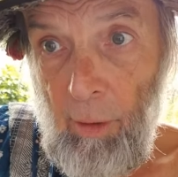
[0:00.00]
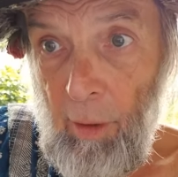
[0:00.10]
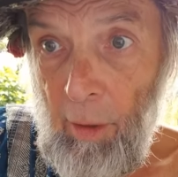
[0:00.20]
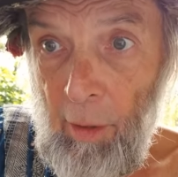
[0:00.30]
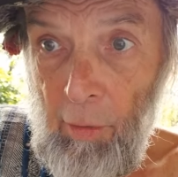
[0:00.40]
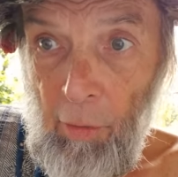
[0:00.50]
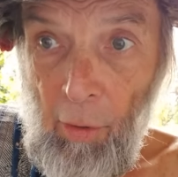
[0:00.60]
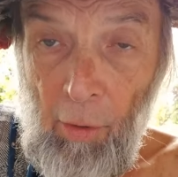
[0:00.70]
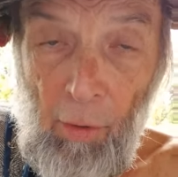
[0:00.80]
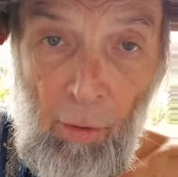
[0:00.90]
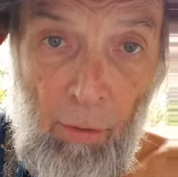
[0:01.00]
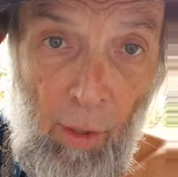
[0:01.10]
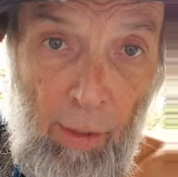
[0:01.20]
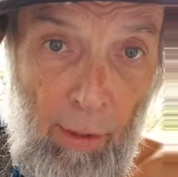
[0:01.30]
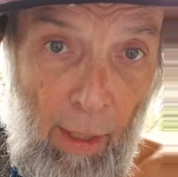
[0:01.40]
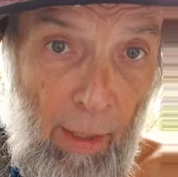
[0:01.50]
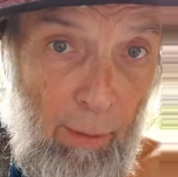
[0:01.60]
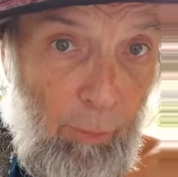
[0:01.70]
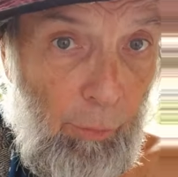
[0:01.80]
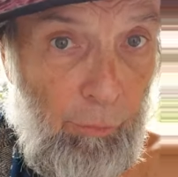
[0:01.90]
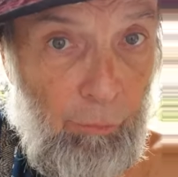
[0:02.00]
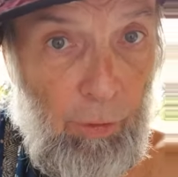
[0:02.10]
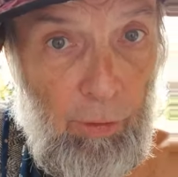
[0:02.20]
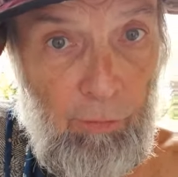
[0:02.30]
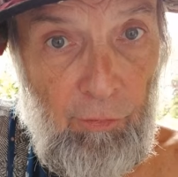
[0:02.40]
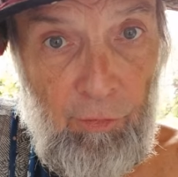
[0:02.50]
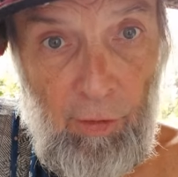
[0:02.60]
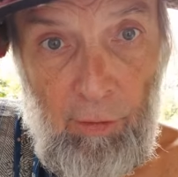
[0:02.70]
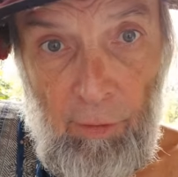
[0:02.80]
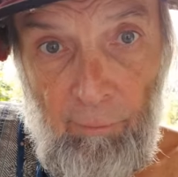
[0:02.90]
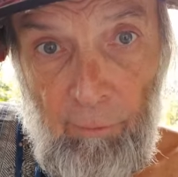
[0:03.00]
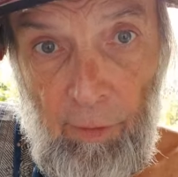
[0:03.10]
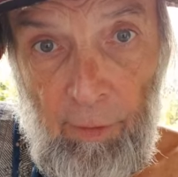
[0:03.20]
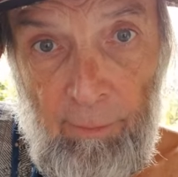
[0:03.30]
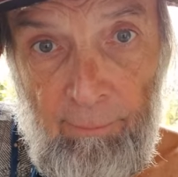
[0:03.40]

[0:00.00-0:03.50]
And like animals, we instinctively